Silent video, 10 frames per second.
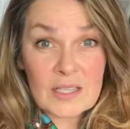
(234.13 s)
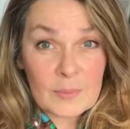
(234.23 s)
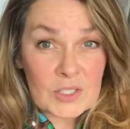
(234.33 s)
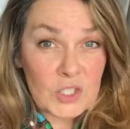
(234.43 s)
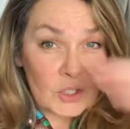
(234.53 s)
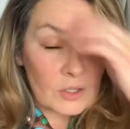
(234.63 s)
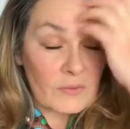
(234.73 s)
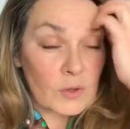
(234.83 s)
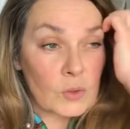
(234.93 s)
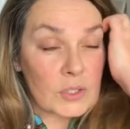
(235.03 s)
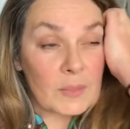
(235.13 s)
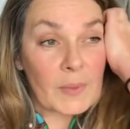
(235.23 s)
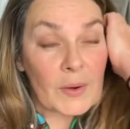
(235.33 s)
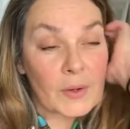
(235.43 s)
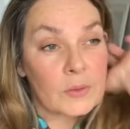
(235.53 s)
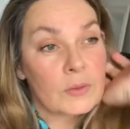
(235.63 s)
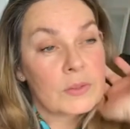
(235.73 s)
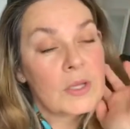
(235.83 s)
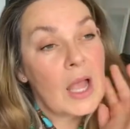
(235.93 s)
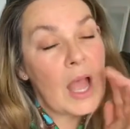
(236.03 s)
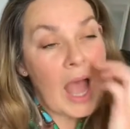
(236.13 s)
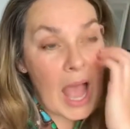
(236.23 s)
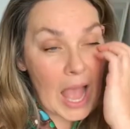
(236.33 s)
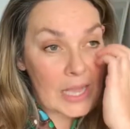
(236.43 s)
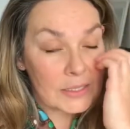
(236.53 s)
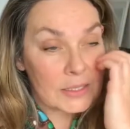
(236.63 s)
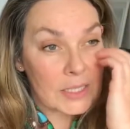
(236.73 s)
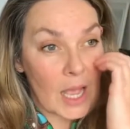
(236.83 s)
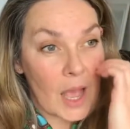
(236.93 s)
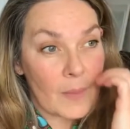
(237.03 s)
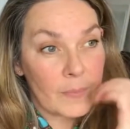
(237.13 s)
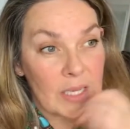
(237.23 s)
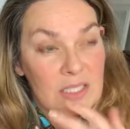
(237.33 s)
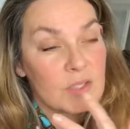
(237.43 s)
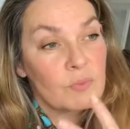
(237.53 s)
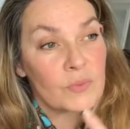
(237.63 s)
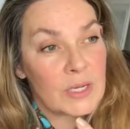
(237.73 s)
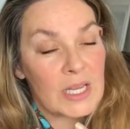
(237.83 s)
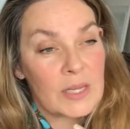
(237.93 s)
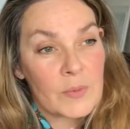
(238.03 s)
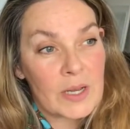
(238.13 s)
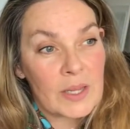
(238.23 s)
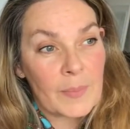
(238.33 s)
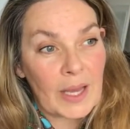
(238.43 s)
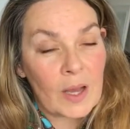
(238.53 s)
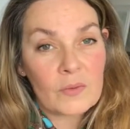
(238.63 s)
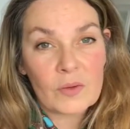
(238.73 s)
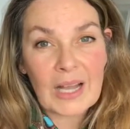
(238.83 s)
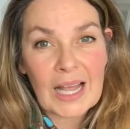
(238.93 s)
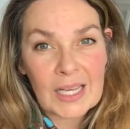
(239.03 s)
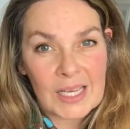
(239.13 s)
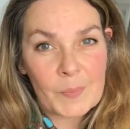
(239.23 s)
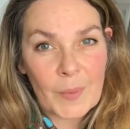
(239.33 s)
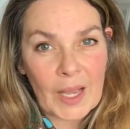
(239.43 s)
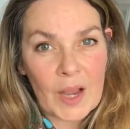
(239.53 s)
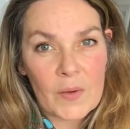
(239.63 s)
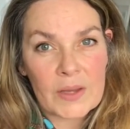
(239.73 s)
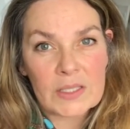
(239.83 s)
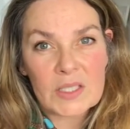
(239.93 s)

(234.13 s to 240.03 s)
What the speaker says: I'm a student of A Course in Miracles, and it's really, really powerful and empowering.